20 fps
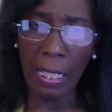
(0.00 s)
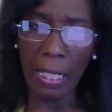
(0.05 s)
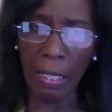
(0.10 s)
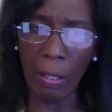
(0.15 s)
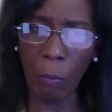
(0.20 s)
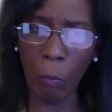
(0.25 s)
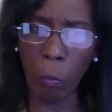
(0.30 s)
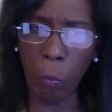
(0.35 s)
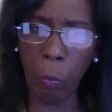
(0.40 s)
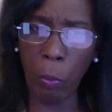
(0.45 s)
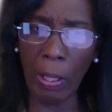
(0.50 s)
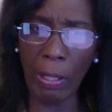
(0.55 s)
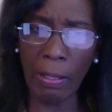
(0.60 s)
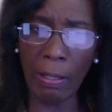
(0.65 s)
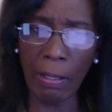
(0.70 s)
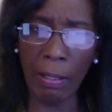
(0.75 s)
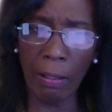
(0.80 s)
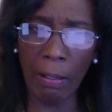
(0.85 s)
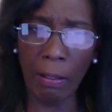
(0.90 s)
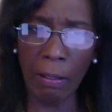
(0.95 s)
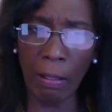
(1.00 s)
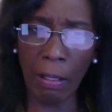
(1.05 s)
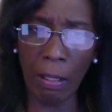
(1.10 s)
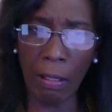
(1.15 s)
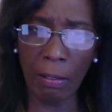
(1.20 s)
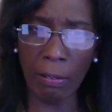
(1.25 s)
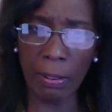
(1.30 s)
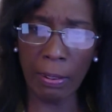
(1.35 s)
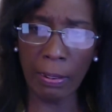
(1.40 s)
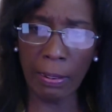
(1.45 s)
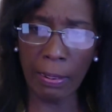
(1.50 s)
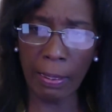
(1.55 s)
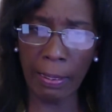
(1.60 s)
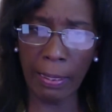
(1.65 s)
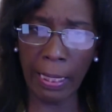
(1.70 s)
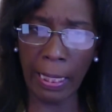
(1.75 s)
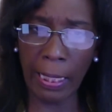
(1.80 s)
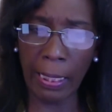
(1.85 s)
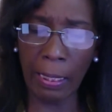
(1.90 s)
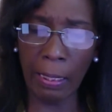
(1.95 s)
One last
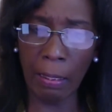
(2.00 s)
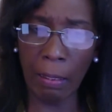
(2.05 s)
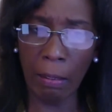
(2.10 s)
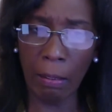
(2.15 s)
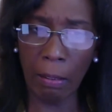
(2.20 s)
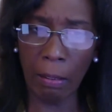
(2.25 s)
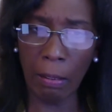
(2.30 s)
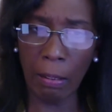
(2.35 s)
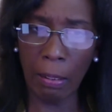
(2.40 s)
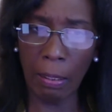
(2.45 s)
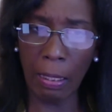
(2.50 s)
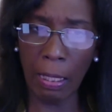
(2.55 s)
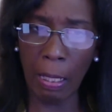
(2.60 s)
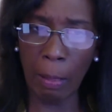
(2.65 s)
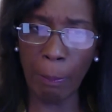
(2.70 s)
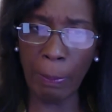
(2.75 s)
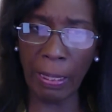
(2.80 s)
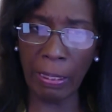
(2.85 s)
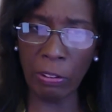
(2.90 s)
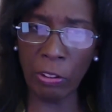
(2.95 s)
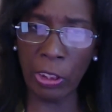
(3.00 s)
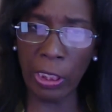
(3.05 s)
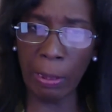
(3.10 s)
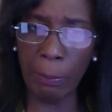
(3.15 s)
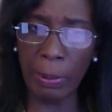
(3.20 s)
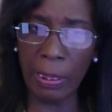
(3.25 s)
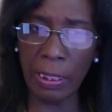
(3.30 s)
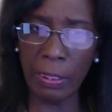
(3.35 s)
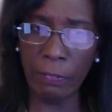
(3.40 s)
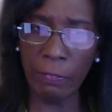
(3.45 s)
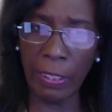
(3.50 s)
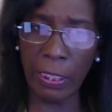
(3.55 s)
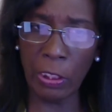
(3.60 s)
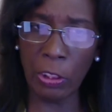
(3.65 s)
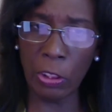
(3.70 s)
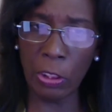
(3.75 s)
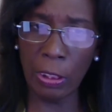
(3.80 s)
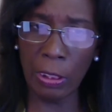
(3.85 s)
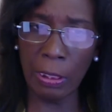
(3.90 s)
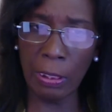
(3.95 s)
thing about GM
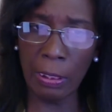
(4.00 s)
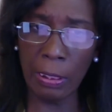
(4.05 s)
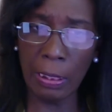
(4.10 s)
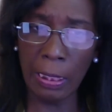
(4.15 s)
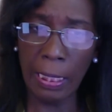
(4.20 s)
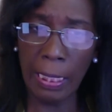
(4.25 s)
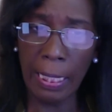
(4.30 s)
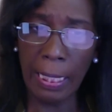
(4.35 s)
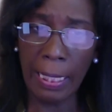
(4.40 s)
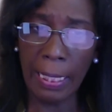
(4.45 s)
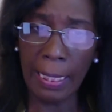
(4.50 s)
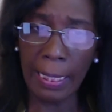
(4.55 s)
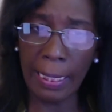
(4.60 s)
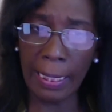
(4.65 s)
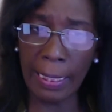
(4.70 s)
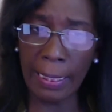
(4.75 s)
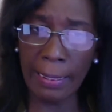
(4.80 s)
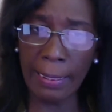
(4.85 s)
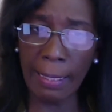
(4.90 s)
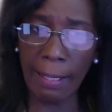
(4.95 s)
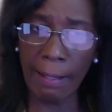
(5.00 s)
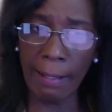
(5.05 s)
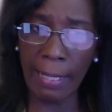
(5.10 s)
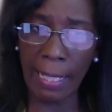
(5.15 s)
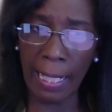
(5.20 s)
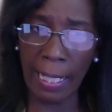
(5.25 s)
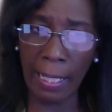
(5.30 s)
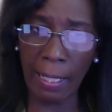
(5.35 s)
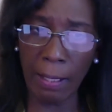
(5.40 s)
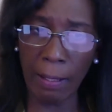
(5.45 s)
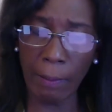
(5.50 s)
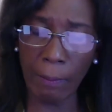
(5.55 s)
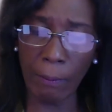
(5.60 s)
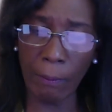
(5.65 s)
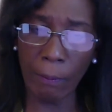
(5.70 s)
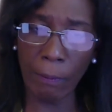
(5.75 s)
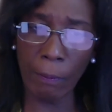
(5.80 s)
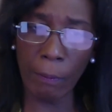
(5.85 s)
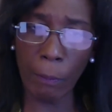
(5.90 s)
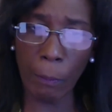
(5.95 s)
interventions is that
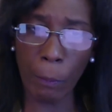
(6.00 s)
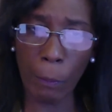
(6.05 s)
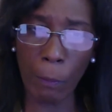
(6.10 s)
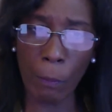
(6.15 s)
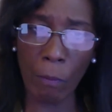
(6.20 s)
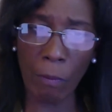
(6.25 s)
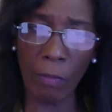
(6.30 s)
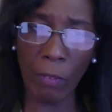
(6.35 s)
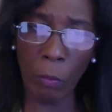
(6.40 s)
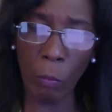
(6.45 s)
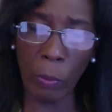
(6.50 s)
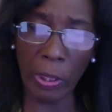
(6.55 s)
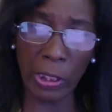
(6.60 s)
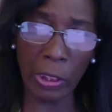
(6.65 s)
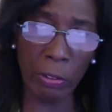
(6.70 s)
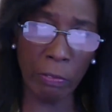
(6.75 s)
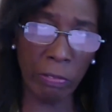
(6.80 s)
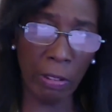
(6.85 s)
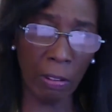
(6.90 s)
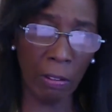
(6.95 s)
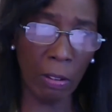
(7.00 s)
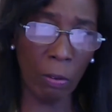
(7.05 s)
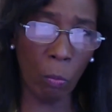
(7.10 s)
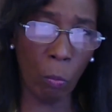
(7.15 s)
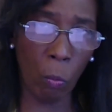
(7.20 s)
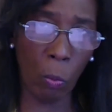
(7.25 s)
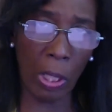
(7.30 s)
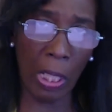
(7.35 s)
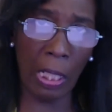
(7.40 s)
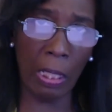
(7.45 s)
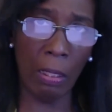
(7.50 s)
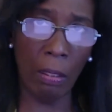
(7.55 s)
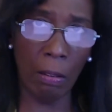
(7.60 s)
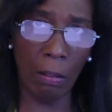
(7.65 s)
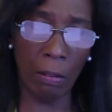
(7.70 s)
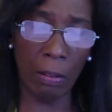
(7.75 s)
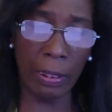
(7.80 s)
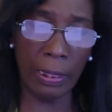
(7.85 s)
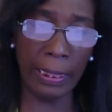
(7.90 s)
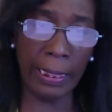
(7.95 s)
when you roll a 1
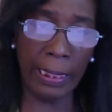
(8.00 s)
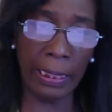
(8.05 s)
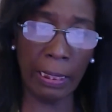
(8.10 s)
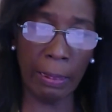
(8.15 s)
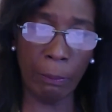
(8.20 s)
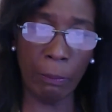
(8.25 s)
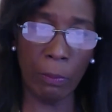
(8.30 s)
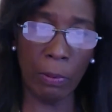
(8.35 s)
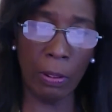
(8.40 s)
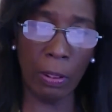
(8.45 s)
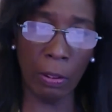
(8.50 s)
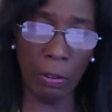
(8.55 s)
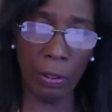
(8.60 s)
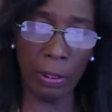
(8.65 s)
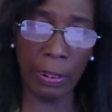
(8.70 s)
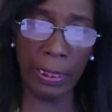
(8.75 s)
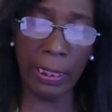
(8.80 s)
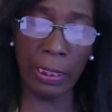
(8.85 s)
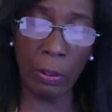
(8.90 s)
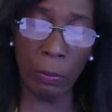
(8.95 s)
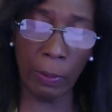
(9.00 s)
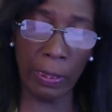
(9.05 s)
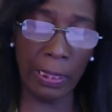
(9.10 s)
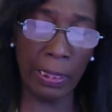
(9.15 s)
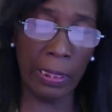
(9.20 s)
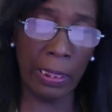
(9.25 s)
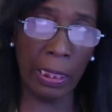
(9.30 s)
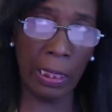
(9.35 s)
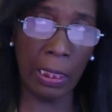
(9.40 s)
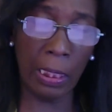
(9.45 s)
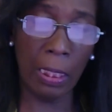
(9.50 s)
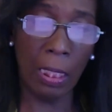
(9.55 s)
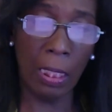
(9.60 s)
on the D20,